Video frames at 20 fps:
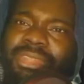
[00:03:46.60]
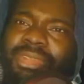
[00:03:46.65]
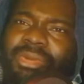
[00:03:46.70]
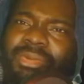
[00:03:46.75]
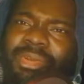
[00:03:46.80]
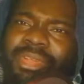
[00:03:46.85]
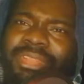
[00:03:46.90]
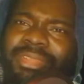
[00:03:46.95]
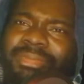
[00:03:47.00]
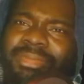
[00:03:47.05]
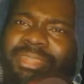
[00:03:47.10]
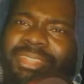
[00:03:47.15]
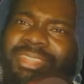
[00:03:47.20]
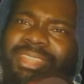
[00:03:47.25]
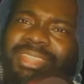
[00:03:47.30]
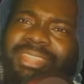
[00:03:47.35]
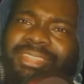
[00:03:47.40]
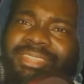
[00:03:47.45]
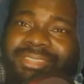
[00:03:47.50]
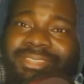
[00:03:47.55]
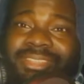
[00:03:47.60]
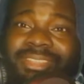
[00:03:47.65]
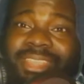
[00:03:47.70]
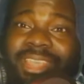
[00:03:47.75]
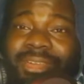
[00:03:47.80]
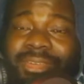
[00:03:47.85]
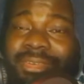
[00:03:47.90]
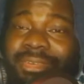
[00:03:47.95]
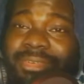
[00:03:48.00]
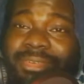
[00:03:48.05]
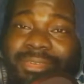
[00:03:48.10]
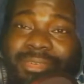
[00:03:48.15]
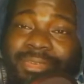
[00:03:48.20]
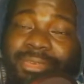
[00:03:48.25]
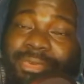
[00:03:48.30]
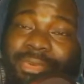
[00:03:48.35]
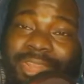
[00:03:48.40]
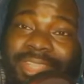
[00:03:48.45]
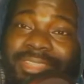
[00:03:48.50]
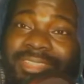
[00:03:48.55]
You don't want them to think. You see how
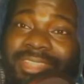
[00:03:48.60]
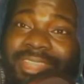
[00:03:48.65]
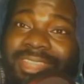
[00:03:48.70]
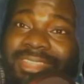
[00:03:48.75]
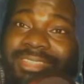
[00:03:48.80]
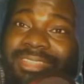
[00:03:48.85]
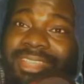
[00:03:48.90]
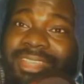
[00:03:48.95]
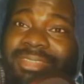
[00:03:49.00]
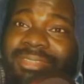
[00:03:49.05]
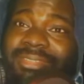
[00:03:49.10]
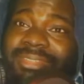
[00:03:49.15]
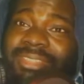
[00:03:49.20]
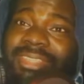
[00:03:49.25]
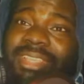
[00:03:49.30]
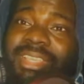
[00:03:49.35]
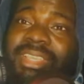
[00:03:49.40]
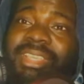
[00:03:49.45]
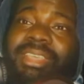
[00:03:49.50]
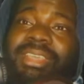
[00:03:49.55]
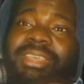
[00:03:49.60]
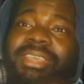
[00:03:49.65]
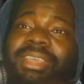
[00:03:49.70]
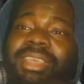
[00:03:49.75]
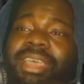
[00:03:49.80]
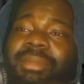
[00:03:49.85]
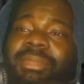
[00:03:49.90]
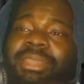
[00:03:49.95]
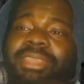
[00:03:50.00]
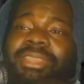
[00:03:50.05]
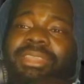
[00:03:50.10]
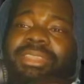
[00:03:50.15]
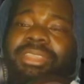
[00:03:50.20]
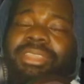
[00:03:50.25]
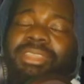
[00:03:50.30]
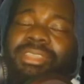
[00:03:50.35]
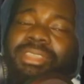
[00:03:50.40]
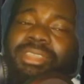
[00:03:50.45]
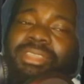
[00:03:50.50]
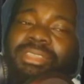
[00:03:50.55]
crazy that sounds? I mean,
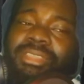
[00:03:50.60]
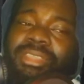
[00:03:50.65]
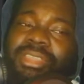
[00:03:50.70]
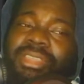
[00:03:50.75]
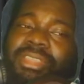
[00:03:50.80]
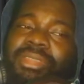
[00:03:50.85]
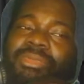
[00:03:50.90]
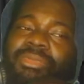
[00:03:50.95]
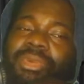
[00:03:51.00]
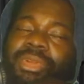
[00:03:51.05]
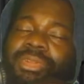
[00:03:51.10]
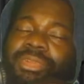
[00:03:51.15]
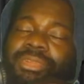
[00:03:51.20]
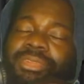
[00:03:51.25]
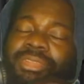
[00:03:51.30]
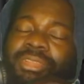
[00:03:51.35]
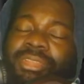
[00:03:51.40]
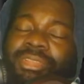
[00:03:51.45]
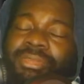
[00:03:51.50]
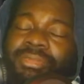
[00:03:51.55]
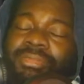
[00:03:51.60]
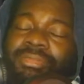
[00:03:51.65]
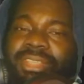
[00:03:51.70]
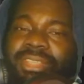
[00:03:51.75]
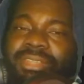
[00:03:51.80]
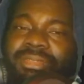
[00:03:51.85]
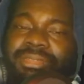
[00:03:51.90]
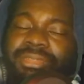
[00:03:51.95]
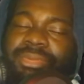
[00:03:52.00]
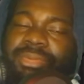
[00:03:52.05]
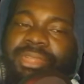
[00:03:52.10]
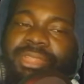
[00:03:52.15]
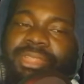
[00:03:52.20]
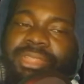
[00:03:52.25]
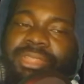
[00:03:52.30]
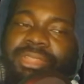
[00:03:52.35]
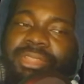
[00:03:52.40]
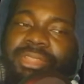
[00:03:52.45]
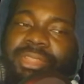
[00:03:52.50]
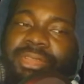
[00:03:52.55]
it worked 10,
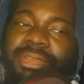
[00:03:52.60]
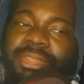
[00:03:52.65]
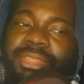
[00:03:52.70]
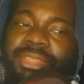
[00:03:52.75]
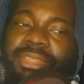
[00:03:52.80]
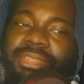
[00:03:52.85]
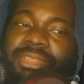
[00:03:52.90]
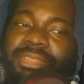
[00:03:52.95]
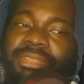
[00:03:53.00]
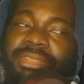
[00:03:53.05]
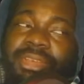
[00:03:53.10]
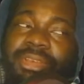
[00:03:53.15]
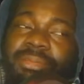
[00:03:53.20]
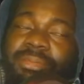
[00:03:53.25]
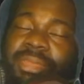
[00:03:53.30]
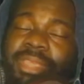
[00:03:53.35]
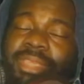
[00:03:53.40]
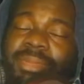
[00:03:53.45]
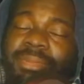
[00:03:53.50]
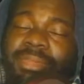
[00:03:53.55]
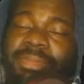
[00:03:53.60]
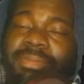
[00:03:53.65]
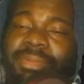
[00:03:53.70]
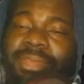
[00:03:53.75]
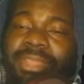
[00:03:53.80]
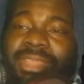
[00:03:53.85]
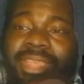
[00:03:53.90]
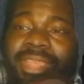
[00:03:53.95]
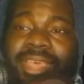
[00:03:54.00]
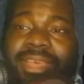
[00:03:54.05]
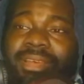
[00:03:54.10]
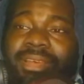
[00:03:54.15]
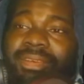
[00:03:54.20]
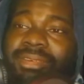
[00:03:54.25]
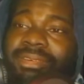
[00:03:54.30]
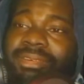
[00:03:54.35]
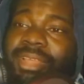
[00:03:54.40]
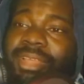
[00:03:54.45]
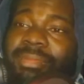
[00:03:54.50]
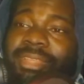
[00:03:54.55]
20, 30 years ago maybe, but now, I
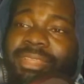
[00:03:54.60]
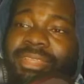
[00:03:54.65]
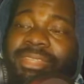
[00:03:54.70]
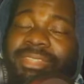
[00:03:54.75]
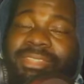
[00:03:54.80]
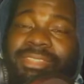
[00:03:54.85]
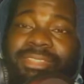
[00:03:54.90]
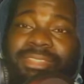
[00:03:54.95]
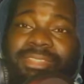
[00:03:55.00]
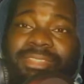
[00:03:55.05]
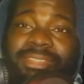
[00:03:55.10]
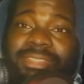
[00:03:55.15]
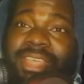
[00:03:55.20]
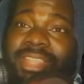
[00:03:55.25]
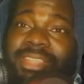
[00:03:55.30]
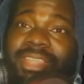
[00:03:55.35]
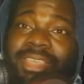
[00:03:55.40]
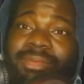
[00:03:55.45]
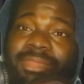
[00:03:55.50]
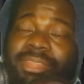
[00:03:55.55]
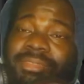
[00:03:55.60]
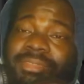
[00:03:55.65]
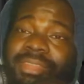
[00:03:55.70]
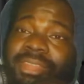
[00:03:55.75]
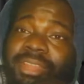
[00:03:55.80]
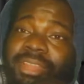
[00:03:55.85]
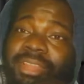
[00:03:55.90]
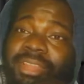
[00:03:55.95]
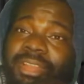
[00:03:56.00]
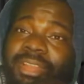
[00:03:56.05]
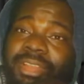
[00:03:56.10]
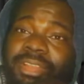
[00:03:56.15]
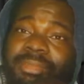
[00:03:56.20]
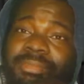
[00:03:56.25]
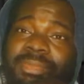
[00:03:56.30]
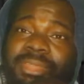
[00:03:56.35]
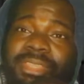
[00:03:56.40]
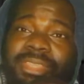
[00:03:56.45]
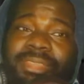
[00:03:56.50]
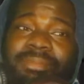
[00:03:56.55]
mean, it's not that. We're living in a Cardi
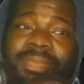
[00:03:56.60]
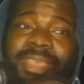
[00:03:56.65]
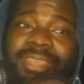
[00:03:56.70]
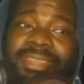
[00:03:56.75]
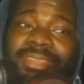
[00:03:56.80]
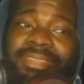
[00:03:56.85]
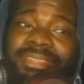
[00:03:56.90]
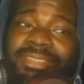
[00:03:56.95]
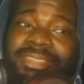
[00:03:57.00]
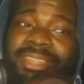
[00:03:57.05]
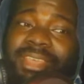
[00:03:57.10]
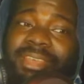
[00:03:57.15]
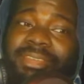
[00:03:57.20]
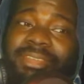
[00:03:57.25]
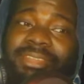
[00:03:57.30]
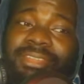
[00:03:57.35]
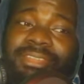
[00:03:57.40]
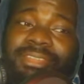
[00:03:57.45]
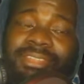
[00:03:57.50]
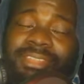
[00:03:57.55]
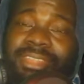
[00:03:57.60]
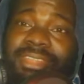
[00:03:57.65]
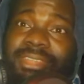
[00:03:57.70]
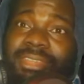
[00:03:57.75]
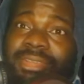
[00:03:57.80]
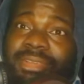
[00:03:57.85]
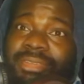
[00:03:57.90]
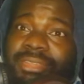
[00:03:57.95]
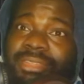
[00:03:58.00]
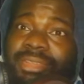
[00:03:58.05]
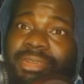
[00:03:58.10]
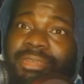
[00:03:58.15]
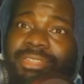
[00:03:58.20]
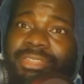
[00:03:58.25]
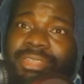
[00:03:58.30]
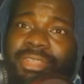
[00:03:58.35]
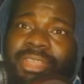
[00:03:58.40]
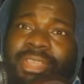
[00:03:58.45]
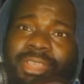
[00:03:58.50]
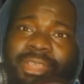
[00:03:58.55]
B, Megan Thee Stallion, city girls
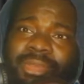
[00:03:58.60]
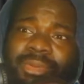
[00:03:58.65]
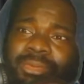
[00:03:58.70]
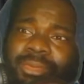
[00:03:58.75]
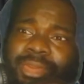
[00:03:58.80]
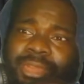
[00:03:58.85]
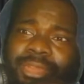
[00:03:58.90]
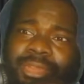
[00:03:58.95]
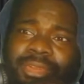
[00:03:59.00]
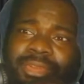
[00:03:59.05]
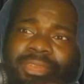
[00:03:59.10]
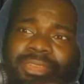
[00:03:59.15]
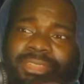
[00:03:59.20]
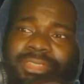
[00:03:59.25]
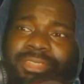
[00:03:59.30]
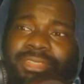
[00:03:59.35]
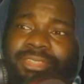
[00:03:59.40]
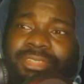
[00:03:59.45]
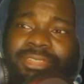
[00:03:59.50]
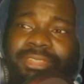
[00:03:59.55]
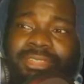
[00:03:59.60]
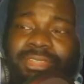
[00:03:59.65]
culture, where girls